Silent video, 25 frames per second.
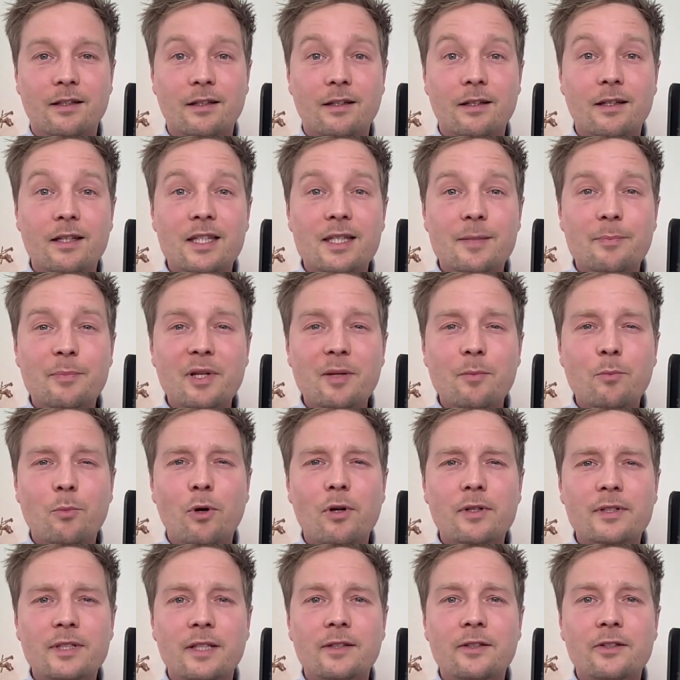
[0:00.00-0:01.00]
It's been
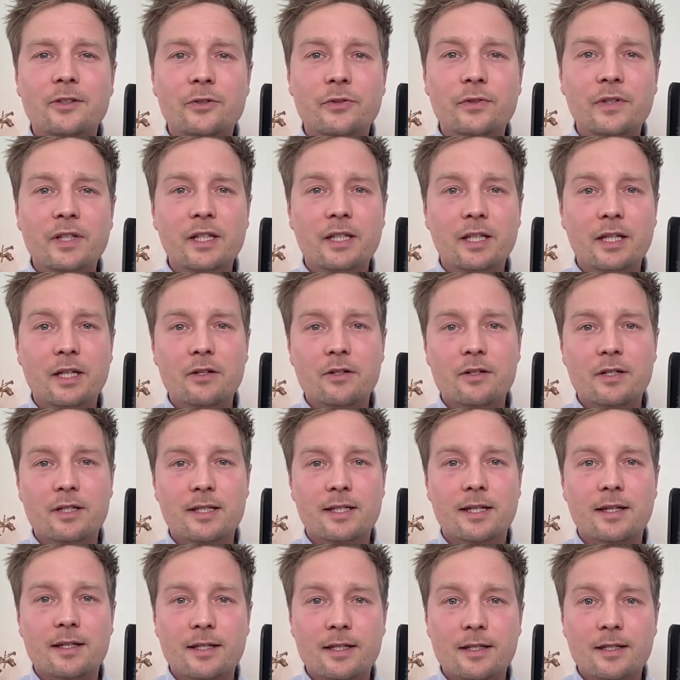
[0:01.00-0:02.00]
more than 3 years
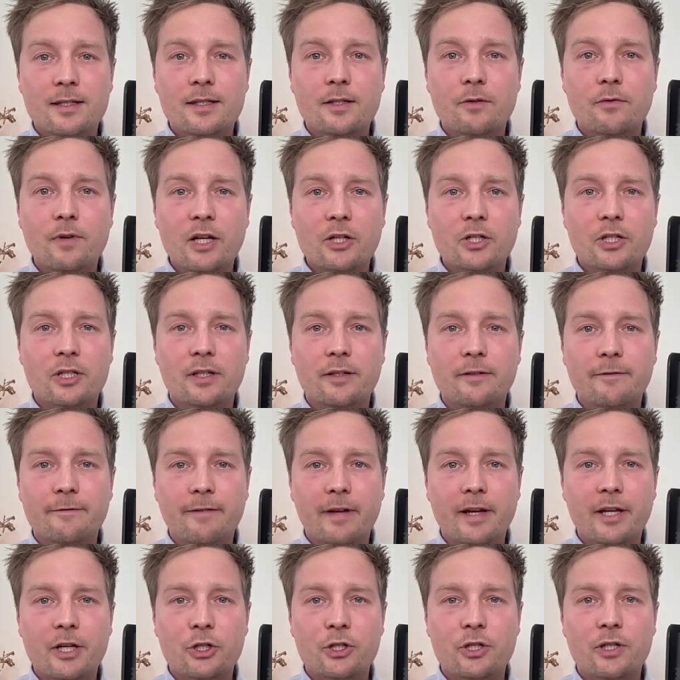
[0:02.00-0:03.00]
since the Russian
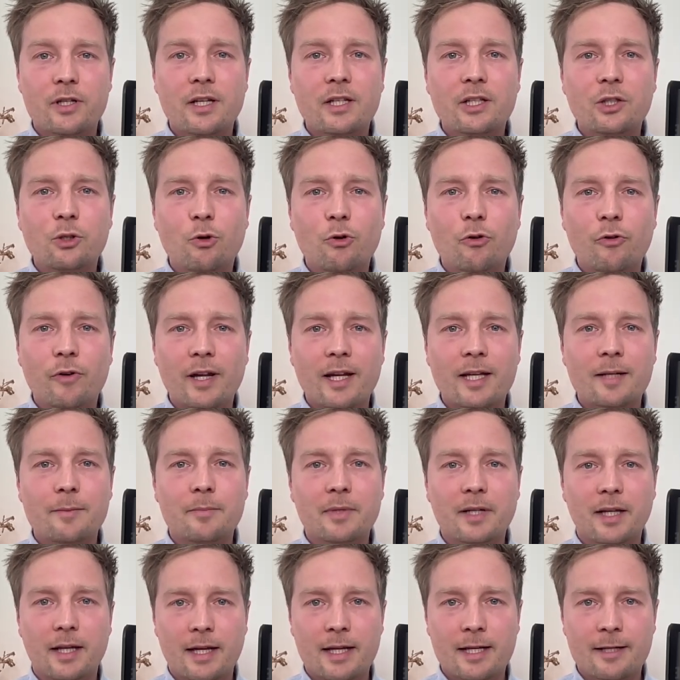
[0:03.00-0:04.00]
invasion in Ukraine
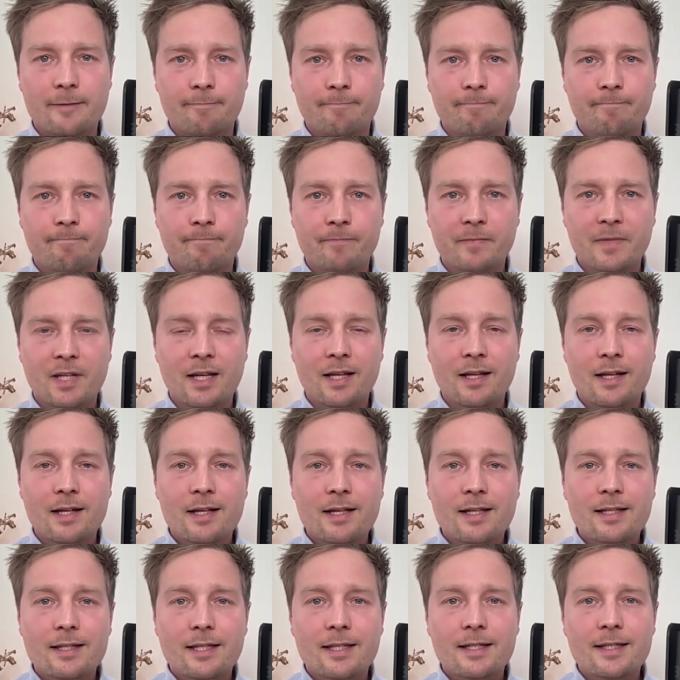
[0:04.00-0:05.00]
began.
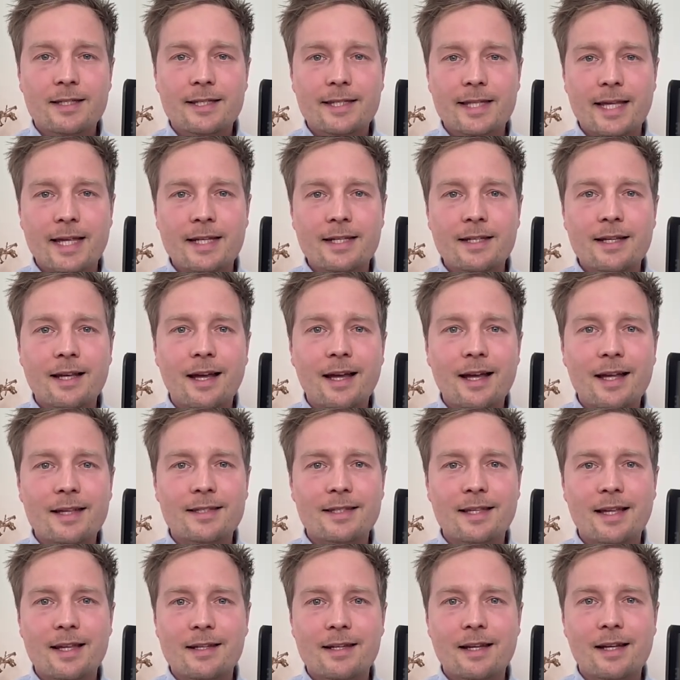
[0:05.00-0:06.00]
Since then,
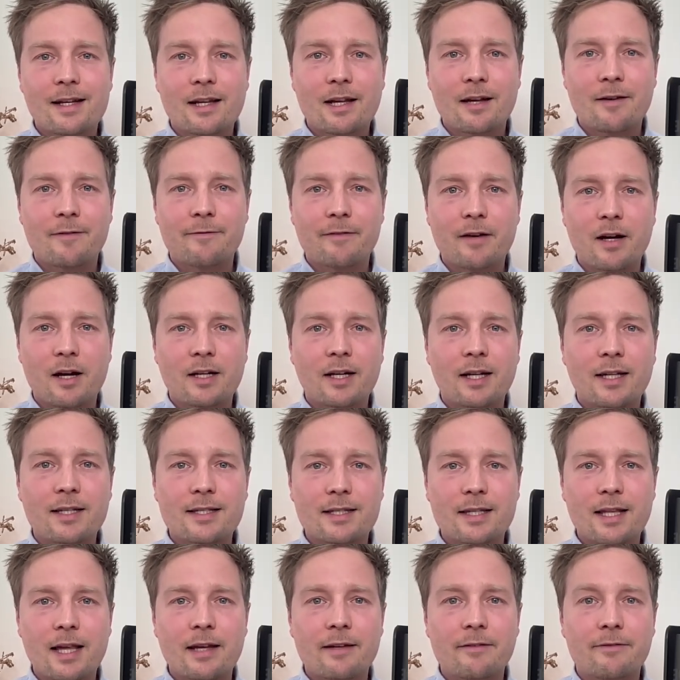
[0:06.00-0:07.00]
Khassan
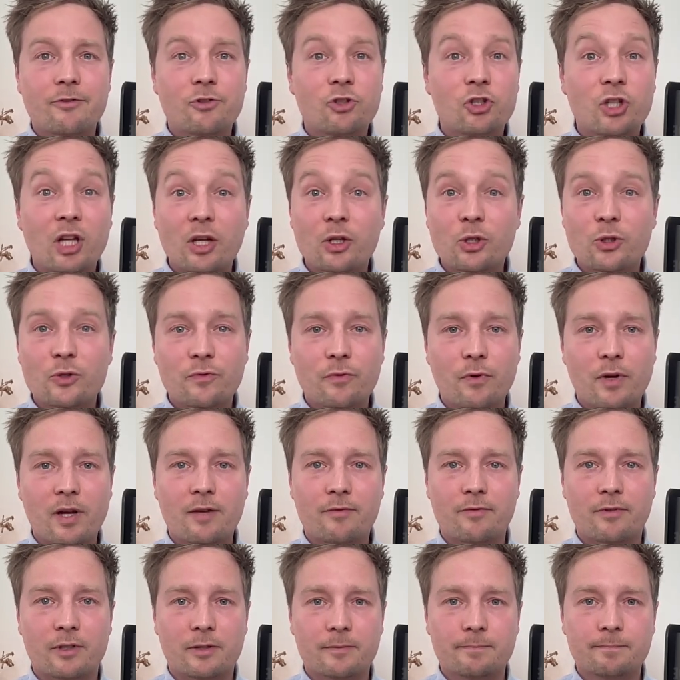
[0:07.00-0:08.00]
El-Kafarna's life changed
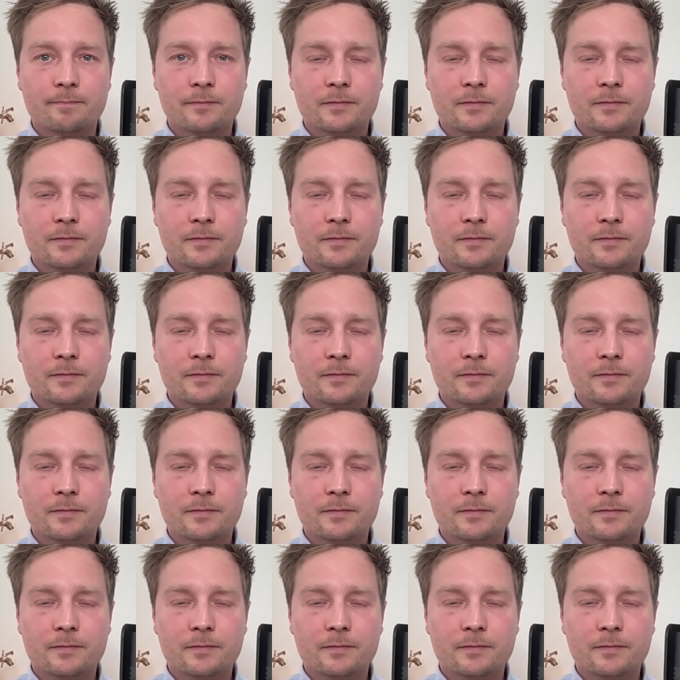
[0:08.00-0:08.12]
forever.